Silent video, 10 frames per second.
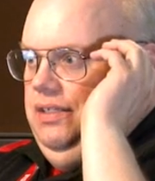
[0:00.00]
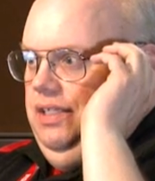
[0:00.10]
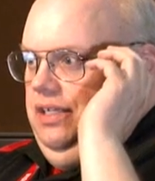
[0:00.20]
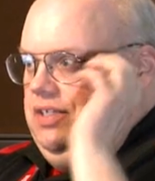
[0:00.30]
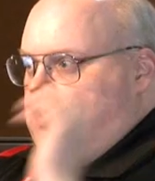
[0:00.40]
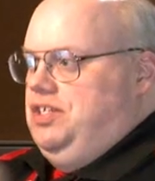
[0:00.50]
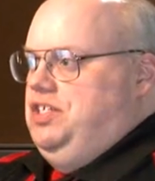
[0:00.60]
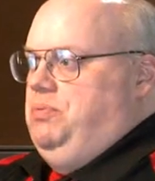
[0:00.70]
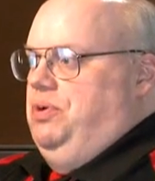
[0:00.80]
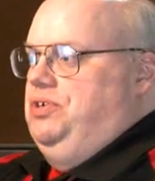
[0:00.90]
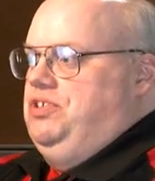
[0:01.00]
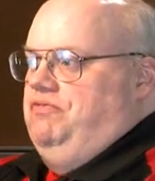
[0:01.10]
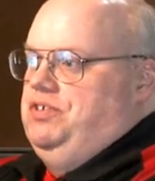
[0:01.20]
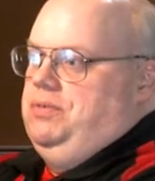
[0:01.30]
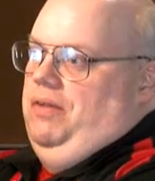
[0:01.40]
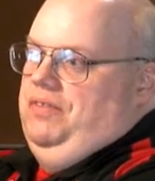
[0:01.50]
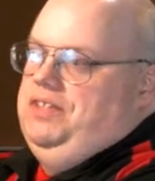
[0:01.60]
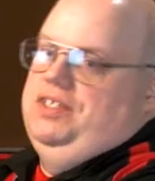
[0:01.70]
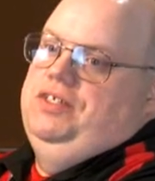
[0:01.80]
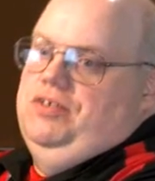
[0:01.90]
the existing supporters, so first of all,
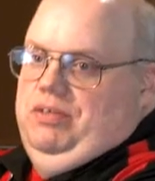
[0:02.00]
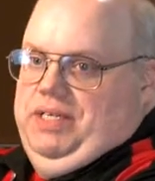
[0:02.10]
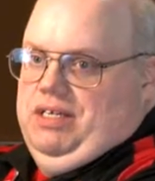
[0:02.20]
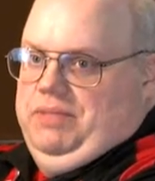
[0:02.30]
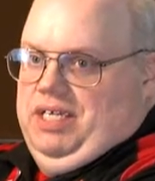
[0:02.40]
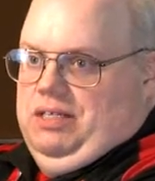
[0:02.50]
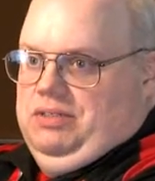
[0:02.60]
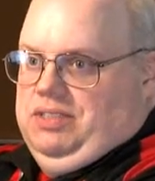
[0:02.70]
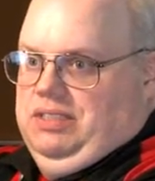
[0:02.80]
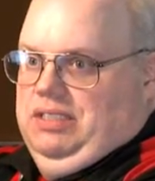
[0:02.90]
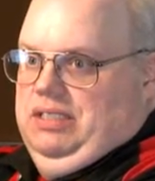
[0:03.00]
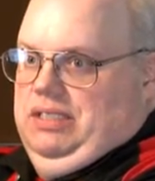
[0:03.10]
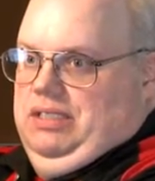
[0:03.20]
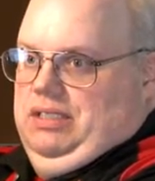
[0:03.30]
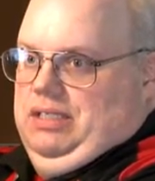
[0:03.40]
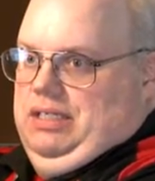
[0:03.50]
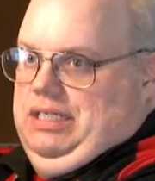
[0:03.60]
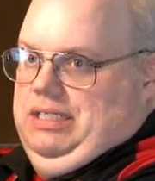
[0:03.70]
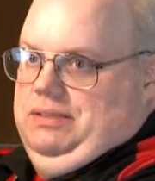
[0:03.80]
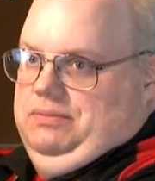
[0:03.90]
this is going to be coming out.
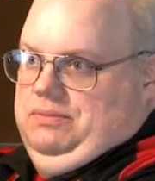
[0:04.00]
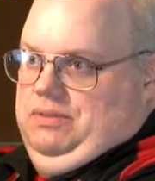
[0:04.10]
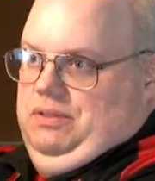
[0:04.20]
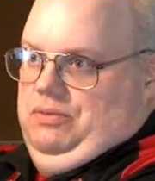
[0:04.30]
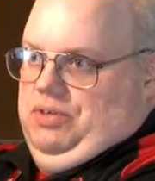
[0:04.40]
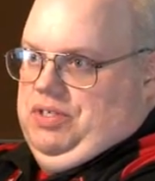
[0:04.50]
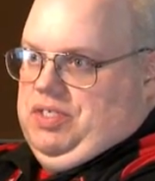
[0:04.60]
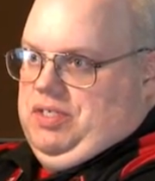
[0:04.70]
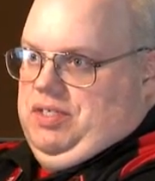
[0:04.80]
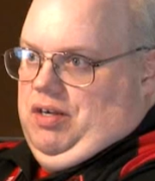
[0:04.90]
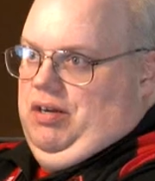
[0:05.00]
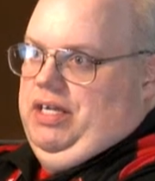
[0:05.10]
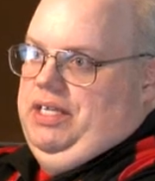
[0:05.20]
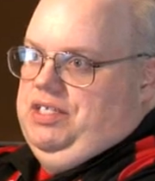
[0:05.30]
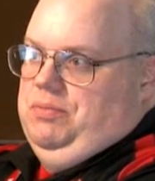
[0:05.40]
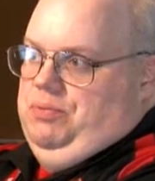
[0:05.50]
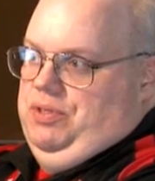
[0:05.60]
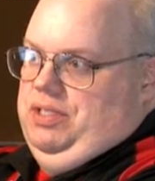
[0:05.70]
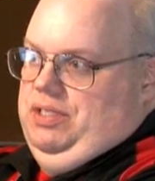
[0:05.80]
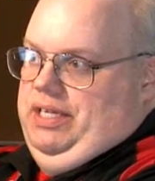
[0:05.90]
Uh, we're targeting to
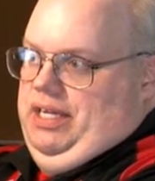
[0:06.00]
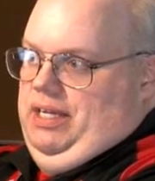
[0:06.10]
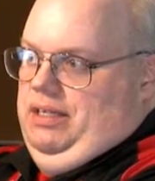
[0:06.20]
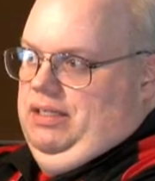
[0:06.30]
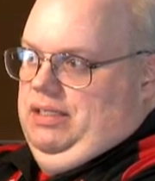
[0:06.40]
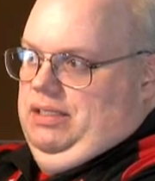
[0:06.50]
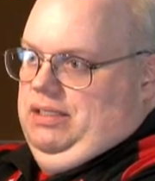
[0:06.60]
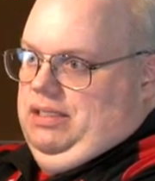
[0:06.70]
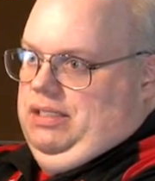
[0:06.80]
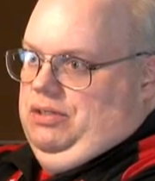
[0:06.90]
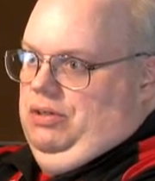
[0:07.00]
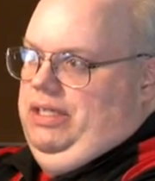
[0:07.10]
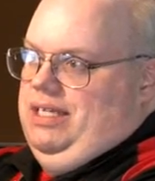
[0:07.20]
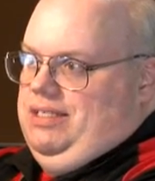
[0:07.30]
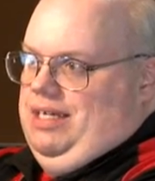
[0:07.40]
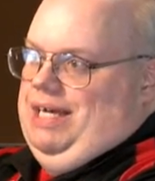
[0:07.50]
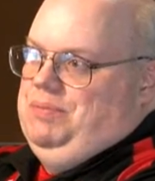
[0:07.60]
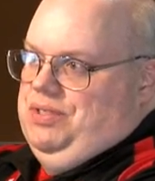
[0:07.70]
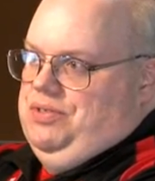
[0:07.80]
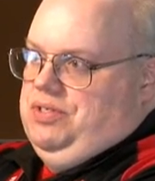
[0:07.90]
put a uh, early
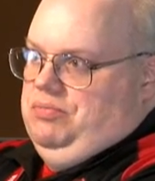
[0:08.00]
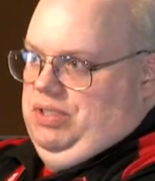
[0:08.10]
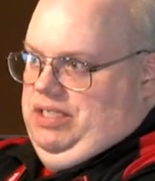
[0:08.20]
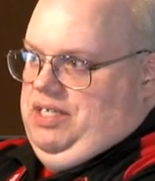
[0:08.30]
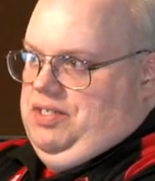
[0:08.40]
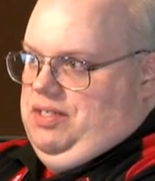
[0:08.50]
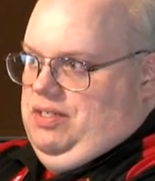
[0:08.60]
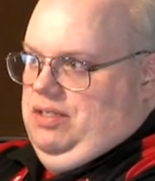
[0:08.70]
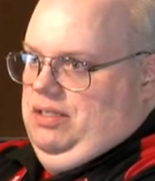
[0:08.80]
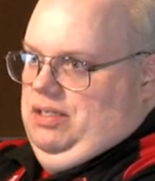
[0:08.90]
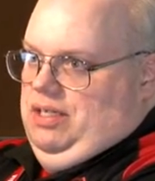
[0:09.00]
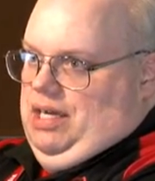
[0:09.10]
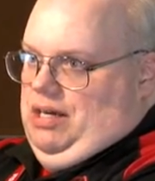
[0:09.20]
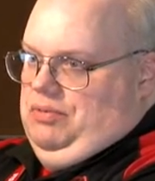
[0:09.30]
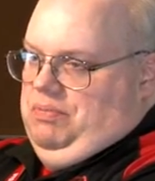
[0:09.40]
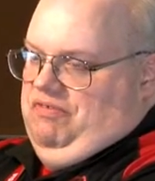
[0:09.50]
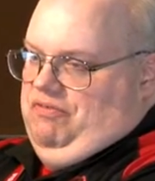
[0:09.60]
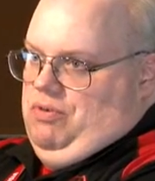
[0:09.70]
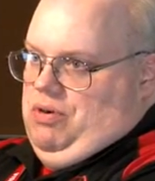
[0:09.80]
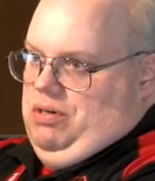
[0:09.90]
adopters release out
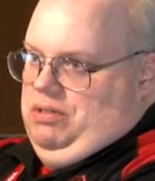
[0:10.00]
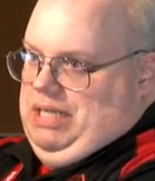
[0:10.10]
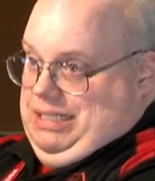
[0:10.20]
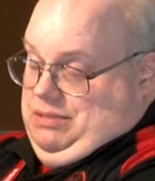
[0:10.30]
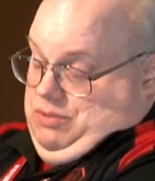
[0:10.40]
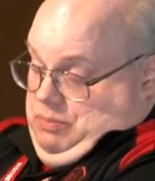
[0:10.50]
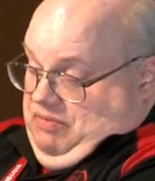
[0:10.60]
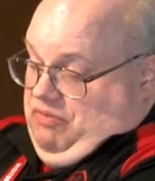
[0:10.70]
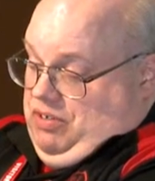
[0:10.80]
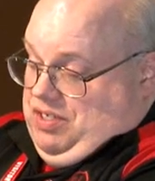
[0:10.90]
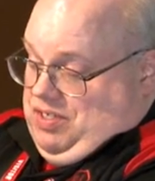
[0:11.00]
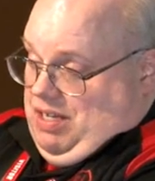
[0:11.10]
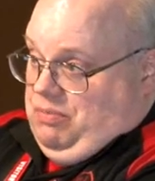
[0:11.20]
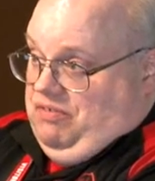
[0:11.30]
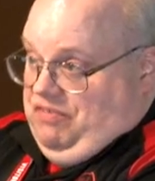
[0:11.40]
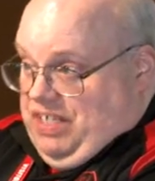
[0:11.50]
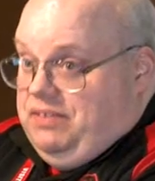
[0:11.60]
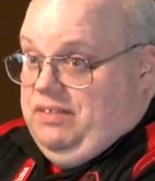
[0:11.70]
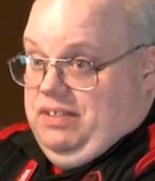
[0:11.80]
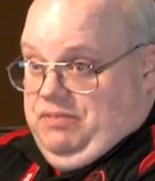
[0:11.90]
before out or before December
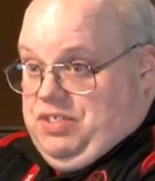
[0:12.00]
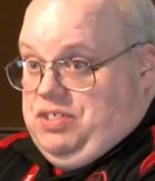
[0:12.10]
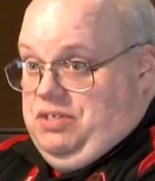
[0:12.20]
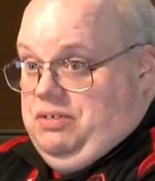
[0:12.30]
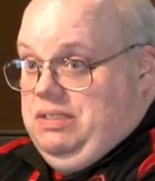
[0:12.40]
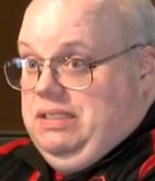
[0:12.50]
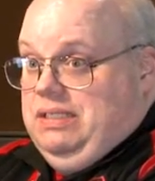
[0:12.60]
5th of this year.